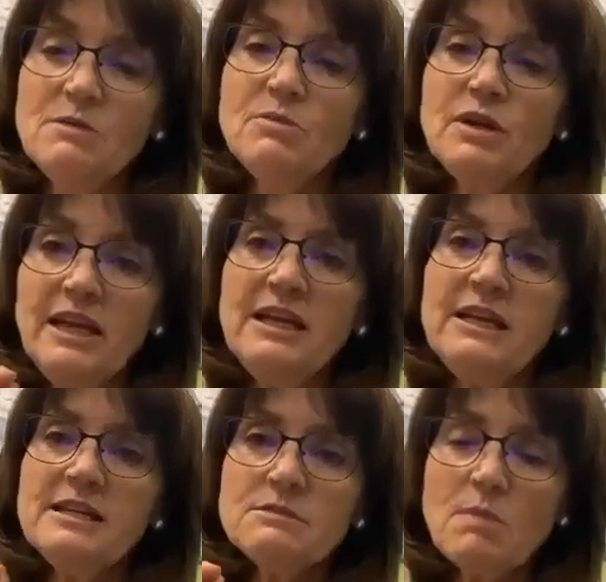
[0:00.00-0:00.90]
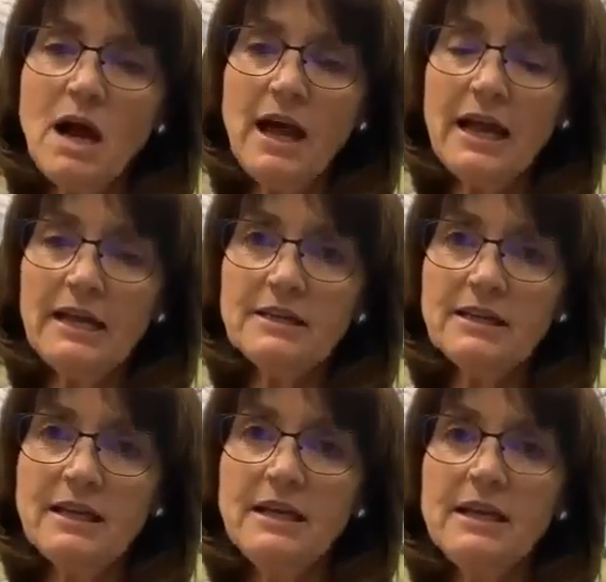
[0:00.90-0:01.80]
But in his mind,
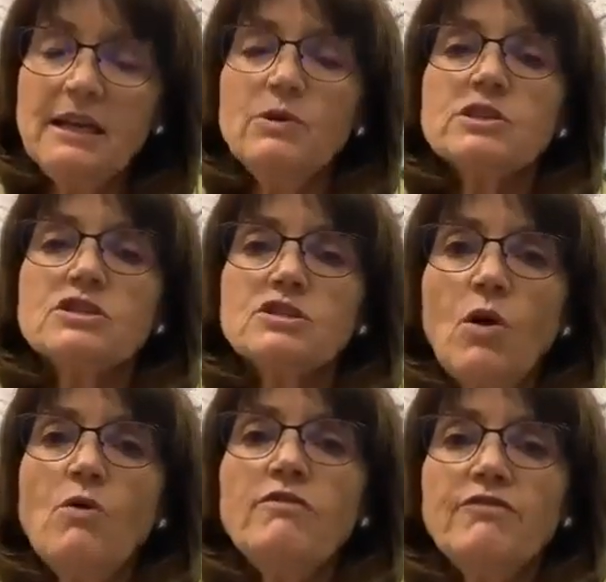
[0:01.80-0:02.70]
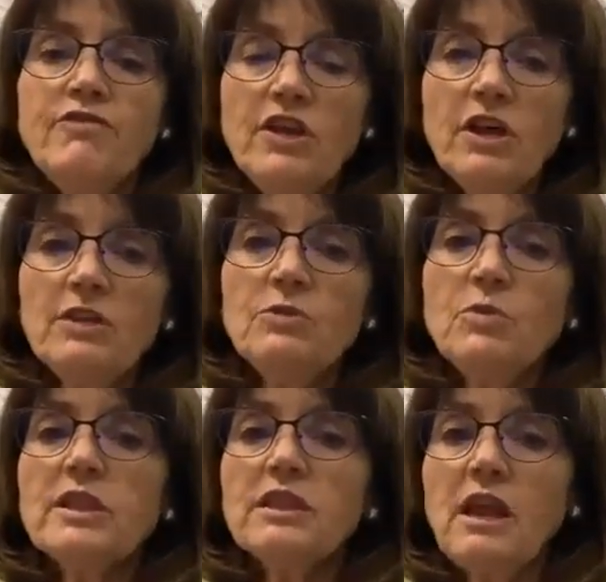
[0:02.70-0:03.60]
he was so filled
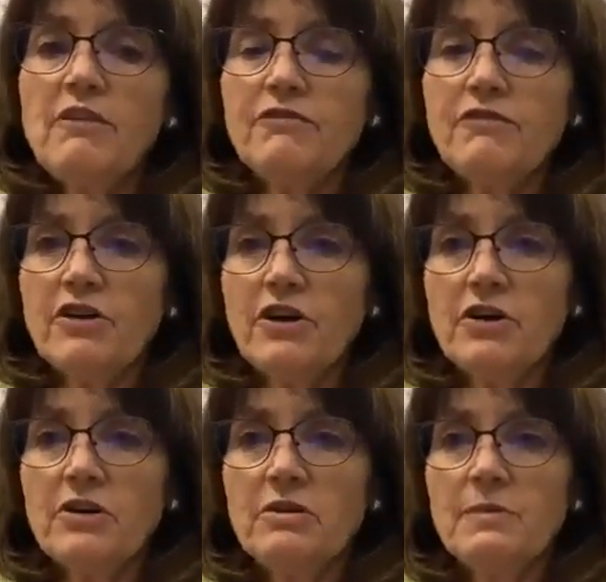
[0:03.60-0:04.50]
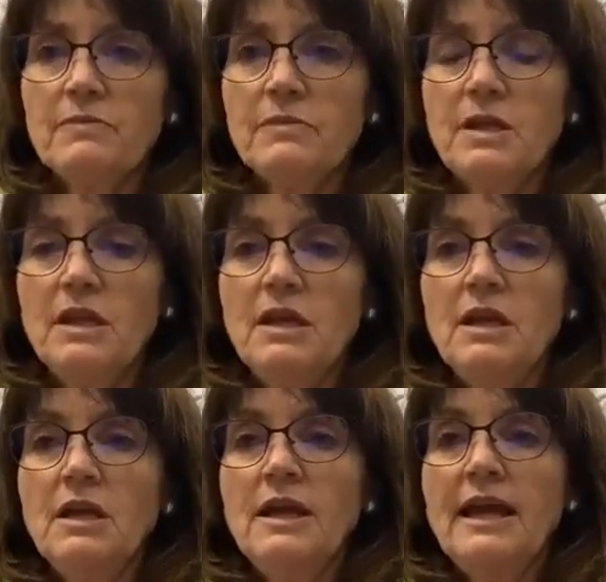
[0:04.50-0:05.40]
with love for her.
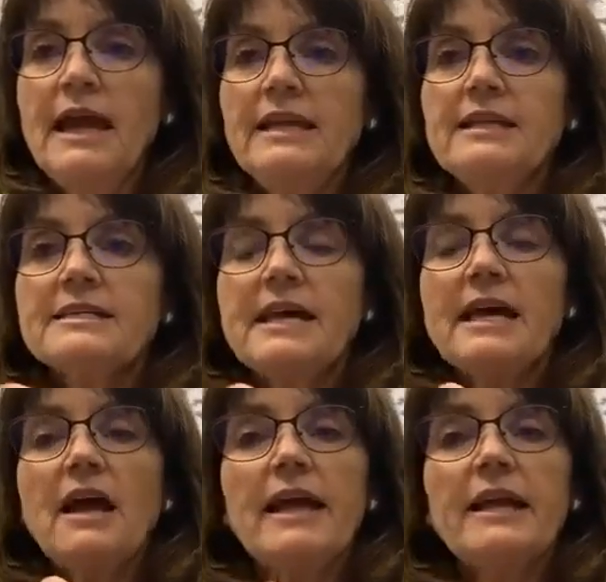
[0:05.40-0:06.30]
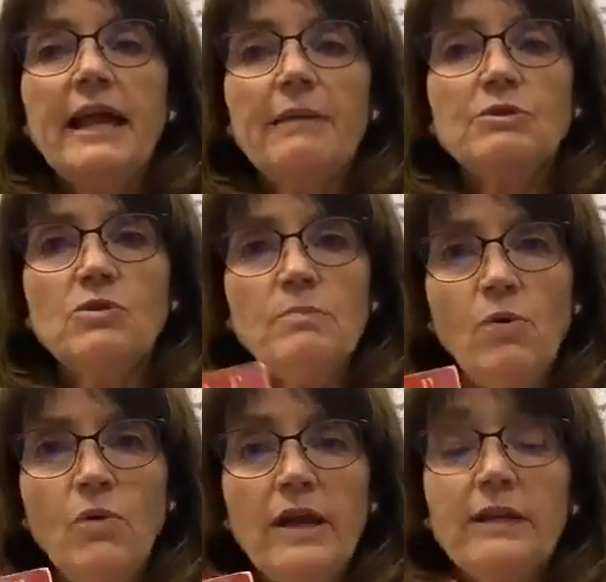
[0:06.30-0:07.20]
And he said, I came to a
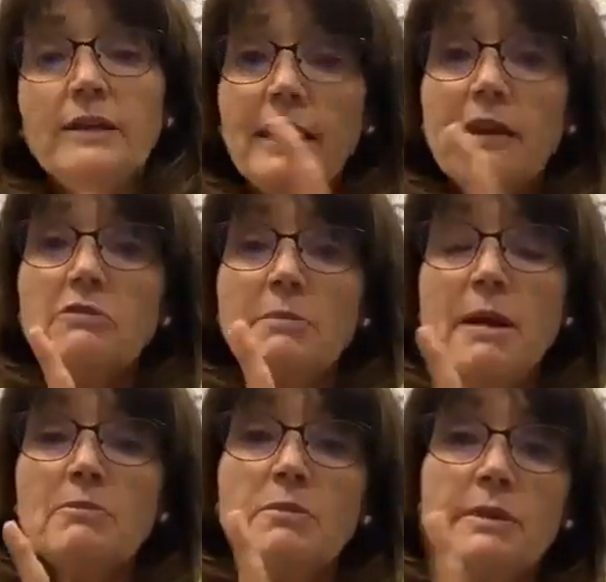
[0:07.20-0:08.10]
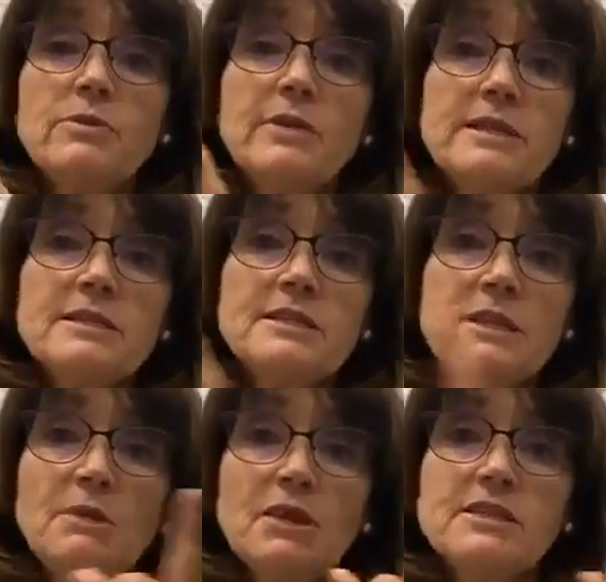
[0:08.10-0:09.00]
point, again, remember, between
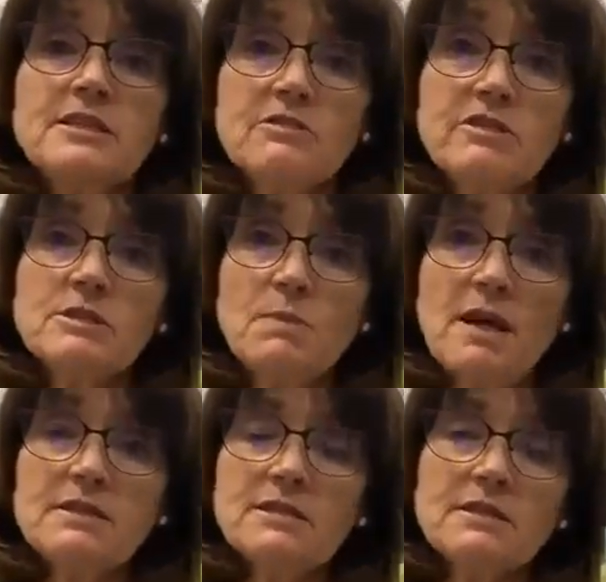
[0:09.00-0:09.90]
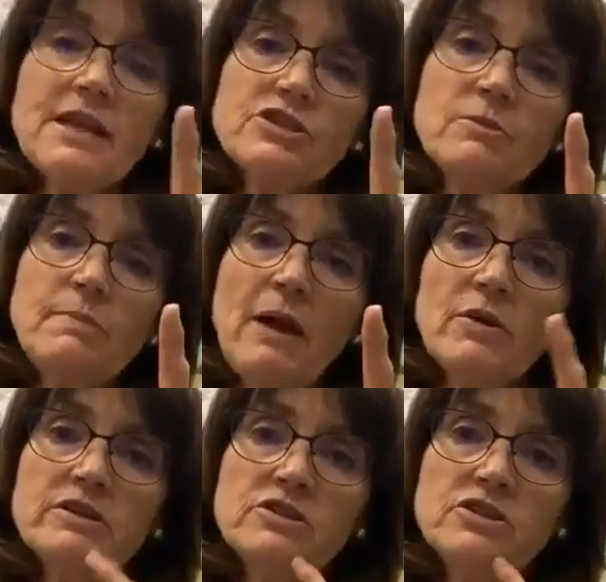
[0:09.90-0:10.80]
stimulus and response lies your
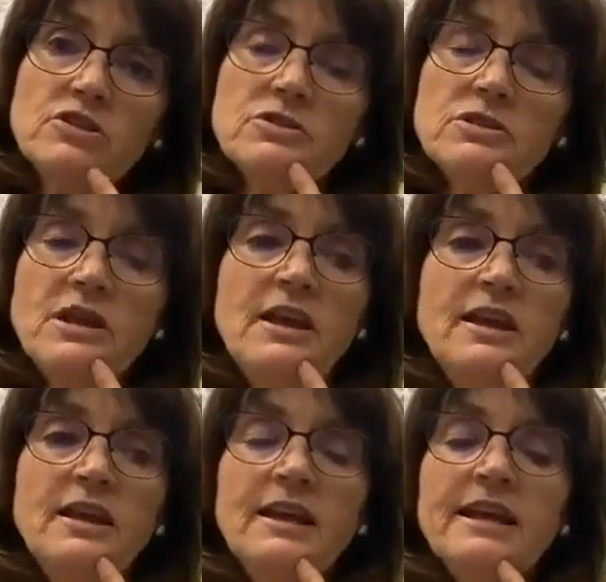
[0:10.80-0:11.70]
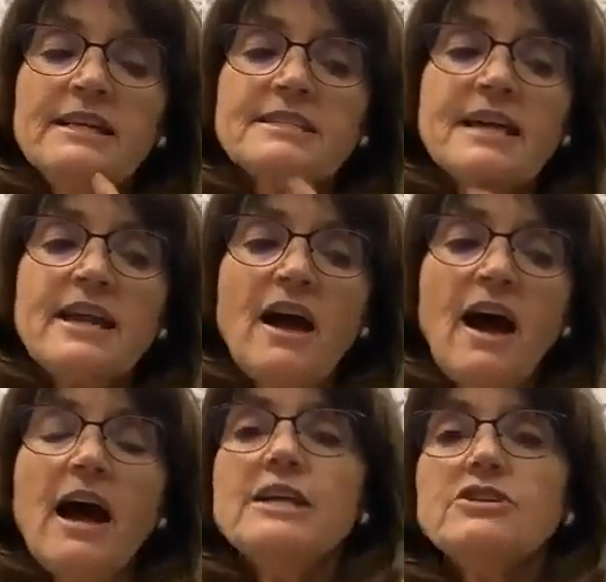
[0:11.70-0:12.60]
power to choose. He said,
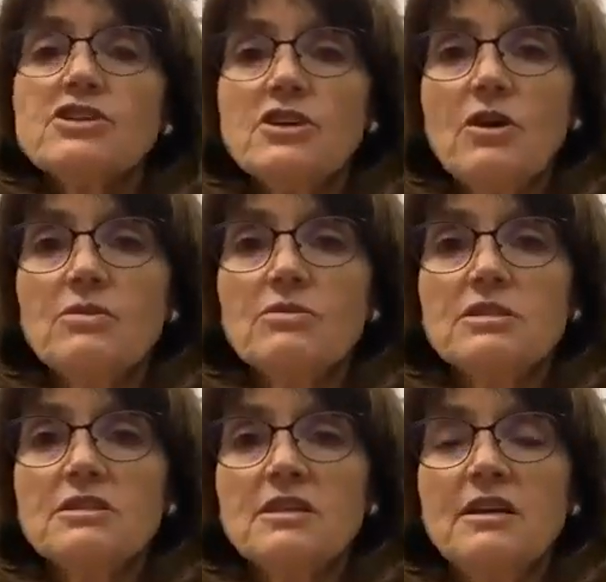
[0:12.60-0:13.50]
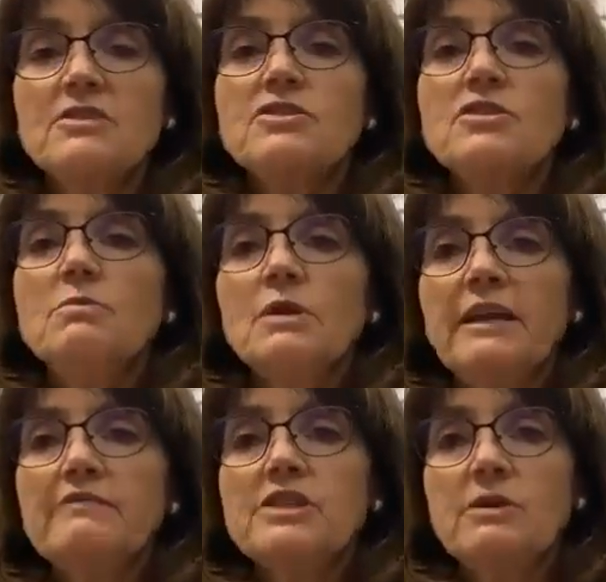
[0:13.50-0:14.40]
I chose to
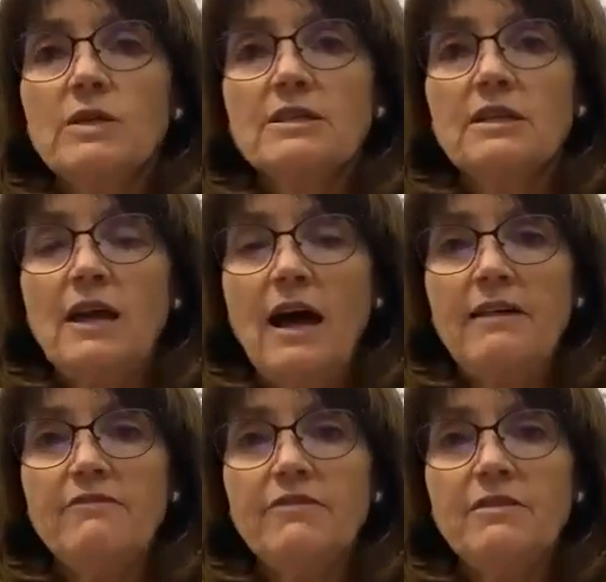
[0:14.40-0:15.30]
believe she was alive.